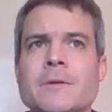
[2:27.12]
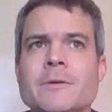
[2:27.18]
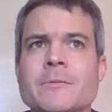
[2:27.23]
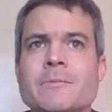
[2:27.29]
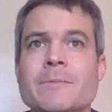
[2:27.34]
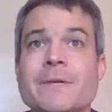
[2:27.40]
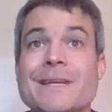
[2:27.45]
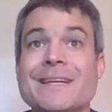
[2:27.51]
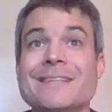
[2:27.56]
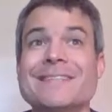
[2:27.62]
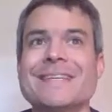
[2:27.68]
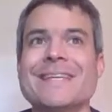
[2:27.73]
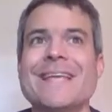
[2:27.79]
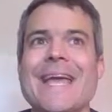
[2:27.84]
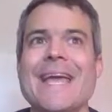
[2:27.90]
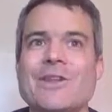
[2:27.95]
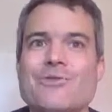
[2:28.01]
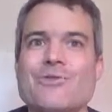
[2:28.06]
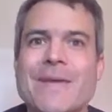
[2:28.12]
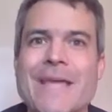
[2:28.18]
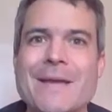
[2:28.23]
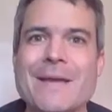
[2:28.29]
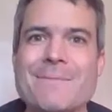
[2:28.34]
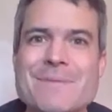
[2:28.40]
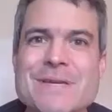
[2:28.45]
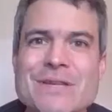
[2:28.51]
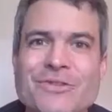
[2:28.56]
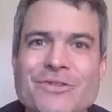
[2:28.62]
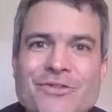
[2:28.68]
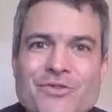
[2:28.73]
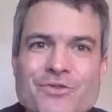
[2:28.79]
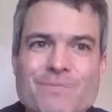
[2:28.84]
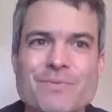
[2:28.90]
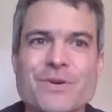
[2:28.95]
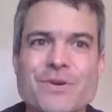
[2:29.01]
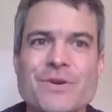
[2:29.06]
Because again, you can't be a
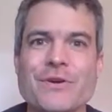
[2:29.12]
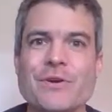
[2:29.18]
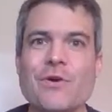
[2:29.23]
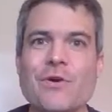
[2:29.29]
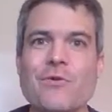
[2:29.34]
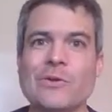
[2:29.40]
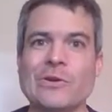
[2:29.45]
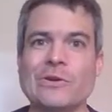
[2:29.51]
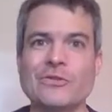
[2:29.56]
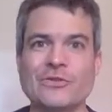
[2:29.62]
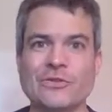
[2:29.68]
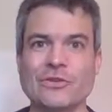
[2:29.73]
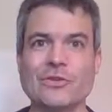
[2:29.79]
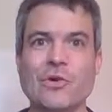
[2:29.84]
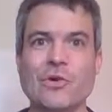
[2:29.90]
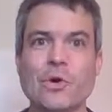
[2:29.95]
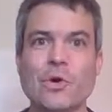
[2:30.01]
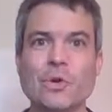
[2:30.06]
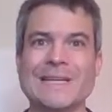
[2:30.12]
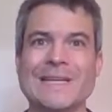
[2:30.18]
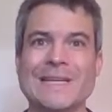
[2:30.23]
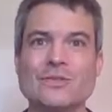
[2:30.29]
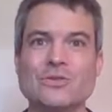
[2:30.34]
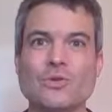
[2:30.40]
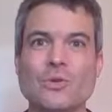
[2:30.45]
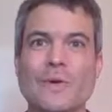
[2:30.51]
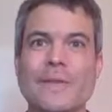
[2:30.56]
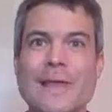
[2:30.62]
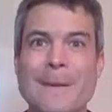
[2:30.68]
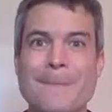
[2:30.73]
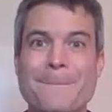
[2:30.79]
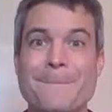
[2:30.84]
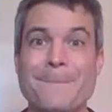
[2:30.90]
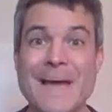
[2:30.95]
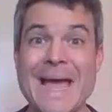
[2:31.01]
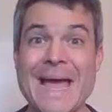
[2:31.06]
superhero when you're still holding on to all
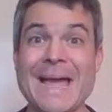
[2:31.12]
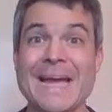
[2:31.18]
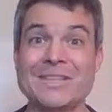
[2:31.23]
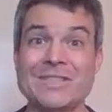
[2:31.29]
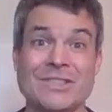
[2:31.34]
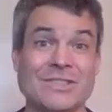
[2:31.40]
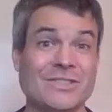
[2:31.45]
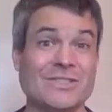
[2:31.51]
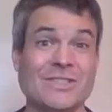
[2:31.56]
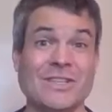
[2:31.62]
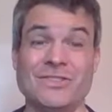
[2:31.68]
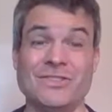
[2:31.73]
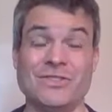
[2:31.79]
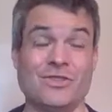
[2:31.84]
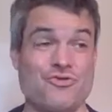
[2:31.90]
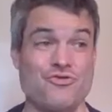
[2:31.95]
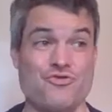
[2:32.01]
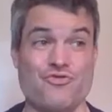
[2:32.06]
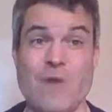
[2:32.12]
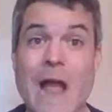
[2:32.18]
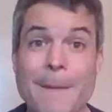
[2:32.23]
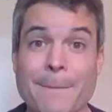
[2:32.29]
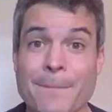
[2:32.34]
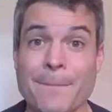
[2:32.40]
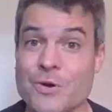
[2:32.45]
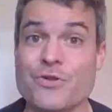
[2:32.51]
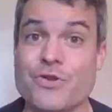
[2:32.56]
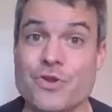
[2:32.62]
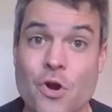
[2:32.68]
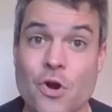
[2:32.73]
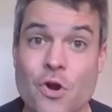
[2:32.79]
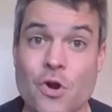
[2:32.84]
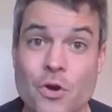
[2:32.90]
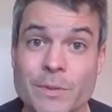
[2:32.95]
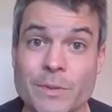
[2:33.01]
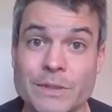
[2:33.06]
that baggage that says you're crap or you're
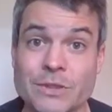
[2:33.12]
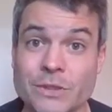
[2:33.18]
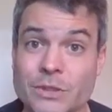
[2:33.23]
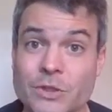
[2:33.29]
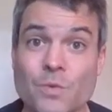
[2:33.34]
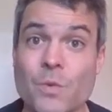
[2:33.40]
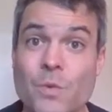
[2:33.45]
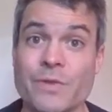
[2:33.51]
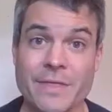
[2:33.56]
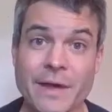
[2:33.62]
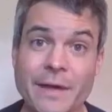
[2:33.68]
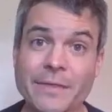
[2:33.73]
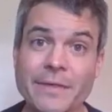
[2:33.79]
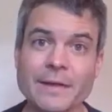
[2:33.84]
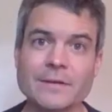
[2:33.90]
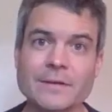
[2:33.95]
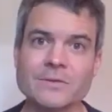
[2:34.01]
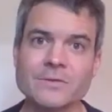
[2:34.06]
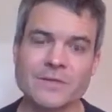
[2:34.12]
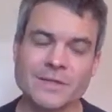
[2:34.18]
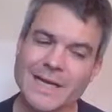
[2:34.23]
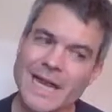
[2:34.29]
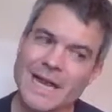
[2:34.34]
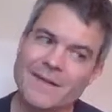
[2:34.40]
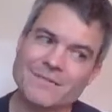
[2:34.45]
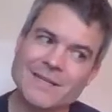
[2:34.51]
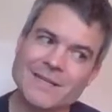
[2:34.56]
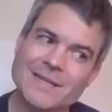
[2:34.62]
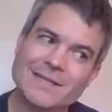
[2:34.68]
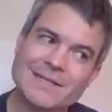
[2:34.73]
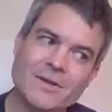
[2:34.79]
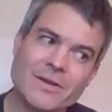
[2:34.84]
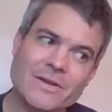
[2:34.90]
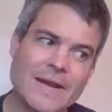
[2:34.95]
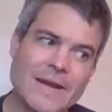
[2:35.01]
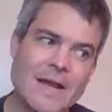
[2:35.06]
garbage or you're worth nothing. So you're going to have to
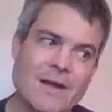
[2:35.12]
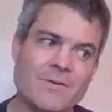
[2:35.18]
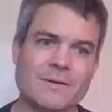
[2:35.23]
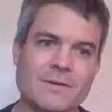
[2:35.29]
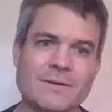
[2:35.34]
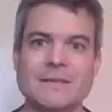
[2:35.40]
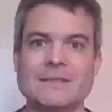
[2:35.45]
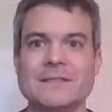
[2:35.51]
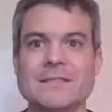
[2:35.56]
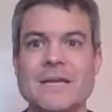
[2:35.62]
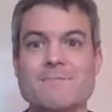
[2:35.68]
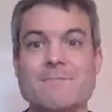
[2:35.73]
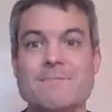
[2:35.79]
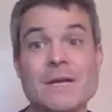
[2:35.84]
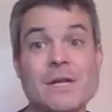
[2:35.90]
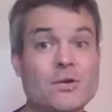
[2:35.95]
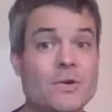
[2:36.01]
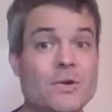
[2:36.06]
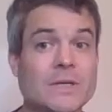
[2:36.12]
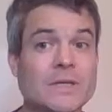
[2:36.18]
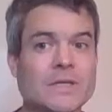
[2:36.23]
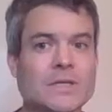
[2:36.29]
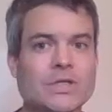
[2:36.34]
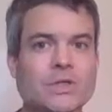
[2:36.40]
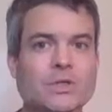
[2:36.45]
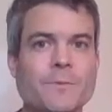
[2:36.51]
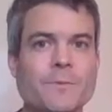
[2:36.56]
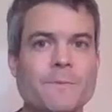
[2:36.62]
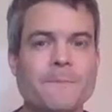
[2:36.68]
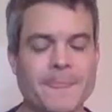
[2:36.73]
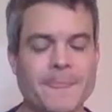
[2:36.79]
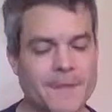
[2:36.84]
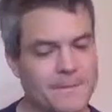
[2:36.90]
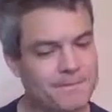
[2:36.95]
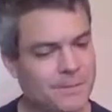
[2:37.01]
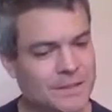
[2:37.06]
clear that out. And I say pillow or tissue,
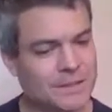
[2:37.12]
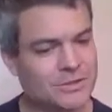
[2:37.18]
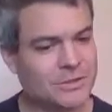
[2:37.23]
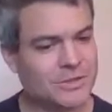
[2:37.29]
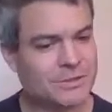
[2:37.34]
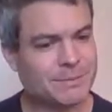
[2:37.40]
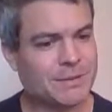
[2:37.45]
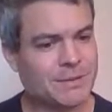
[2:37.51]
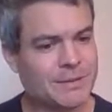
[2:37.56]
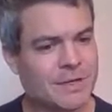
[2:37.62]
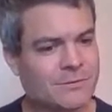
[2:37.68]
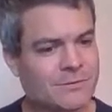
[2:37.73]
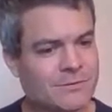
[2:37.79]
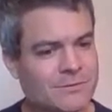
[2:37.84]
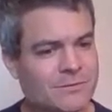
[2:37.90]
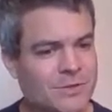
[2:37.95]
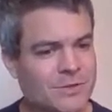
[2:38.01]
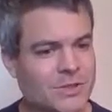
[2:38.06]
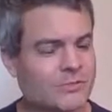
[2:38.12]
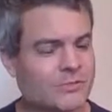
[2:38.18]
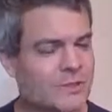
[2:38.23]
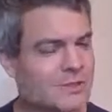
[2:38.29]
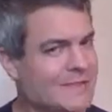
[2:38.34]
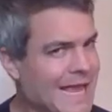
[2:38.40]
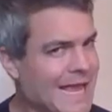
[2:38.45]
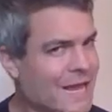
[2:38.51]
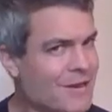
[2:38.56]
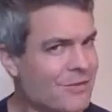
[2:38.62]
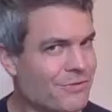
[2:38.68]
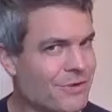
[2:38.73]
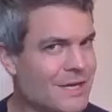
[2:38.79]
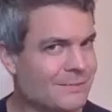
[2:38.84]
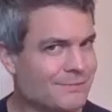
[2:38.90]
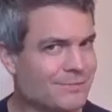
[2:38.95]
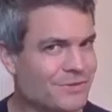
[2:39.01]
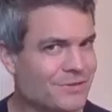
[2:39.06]
punch the pillow when you're really angry
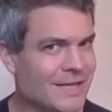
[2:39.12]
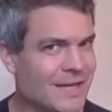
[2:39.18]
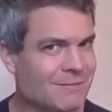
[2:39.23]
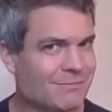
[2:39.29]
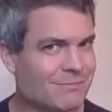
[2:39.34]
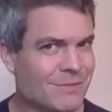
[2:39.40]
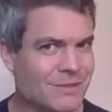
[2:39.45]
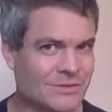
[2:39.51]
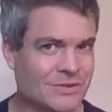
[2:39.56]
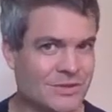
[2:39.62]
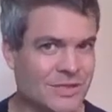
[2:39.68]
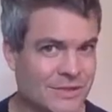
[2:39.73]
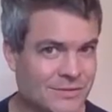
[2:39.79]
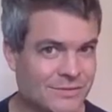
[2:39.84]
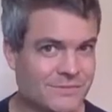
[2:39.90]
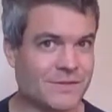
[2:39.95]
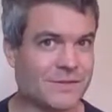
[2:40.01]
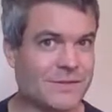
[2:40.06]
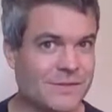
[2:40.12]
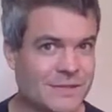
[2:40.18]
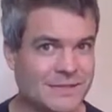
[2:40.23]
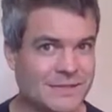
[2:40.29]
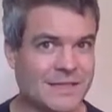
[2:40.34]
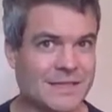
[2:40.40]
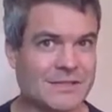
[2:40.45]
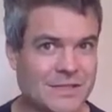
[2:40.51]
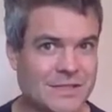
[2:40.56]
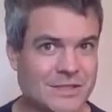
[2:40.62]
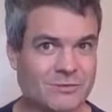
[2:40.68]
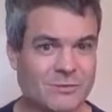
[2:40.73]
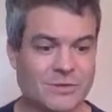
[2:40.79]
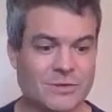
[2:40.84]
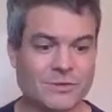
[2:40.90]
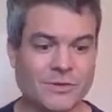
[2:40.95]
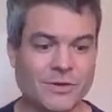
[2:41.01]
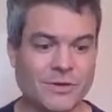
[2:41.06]
and upset because you're going to feel these energies when
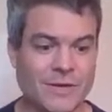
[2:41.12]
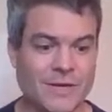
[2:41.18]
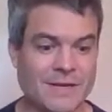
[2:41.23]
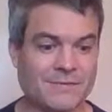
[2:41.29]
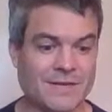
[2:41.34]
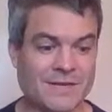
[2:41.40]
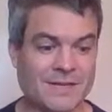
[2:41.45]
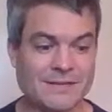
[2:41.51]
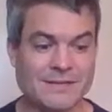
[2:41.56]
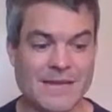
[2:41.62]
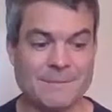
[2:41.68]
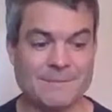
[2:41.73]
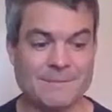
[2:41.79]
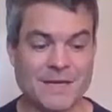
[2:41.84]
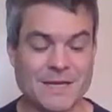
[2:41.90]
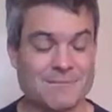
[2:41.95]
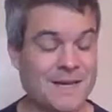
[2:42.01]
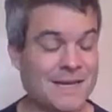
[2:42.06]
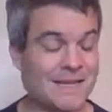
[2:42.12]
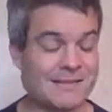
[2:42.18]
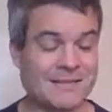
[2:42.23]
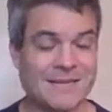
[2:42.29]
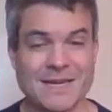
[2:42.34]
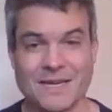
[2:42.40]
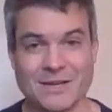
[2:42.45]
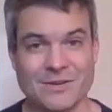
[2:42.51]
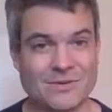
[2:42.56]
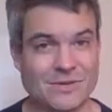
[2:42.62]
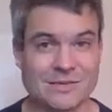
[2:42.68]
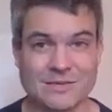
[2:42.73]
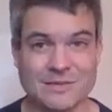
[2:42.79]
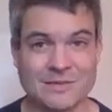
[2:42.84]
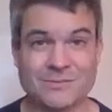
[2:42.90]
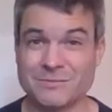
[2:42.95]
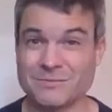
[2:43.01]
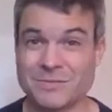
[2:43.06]
you're doing your EFT tapping and meditating and all that
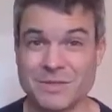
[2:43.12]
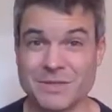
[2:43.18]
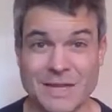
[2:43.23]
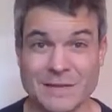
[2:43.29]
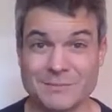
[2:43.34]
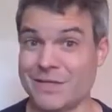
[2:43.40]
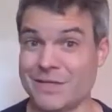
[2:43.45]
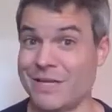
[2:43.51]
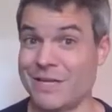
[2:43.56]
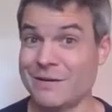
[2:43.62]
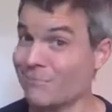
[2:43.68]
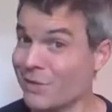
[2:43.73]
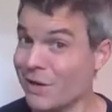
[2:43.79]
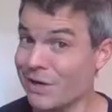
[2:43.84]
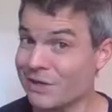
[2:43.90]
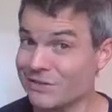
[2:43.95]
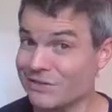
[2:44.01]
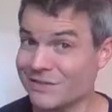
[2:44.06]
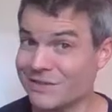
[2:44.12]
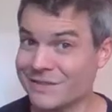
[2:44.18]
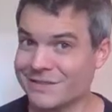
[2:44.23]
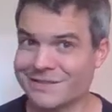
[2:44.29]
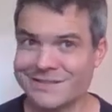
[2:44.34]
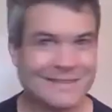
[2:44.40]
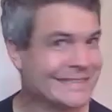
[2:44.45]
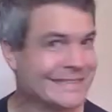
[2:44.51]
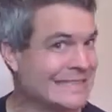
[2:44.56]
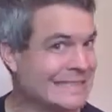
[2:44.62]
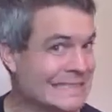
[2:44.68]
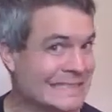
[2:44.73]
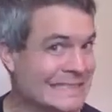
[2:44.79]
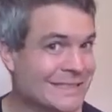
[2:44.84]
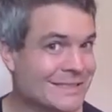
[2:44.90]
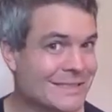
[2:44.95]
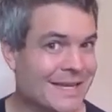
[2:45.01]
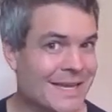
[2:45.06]
stuff sometimes. You got to embrace it.
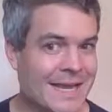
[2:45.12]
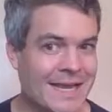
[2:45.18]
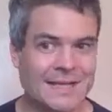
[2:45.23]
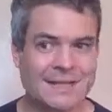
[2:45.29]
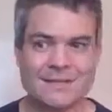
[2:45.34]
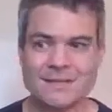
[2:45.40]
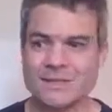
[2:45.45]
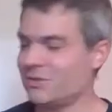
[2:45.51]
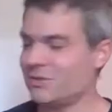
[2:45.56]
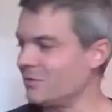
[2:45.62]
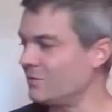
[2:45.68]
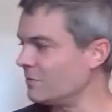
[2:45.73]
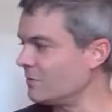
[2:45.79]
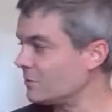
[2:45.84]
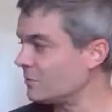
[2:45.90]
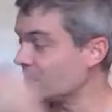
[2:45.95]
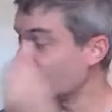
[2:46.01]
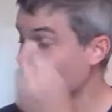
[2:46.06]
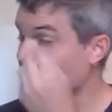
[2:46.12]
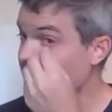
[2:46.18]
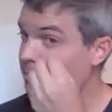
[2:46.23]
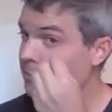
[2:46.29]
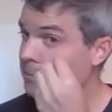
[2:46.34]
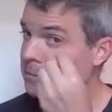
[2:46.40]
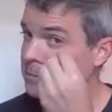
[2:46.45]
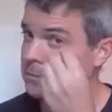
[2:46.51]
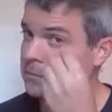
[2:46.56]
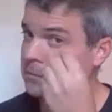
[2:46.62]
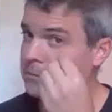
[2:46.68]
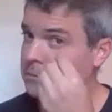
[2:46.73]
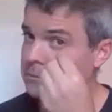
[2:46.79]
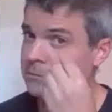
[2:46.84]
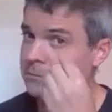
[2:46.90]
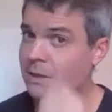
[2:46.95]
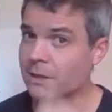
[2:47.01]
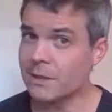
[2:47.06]
And tissues.
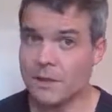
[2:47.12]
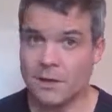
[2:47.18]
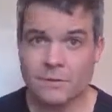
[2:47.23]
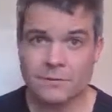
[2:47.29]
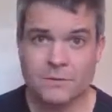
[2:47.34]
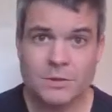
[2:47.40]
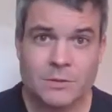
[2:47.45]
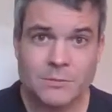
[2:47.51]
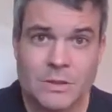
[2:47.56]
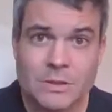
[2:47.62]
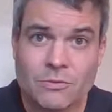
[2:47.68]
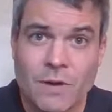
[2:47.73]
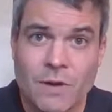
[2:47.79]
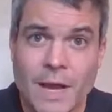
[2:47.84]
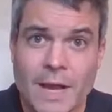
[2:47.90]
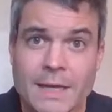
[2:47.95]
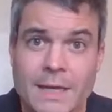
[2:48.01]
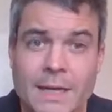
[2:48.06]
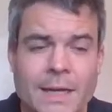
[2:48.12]
Mm, you know, you're going to be crying.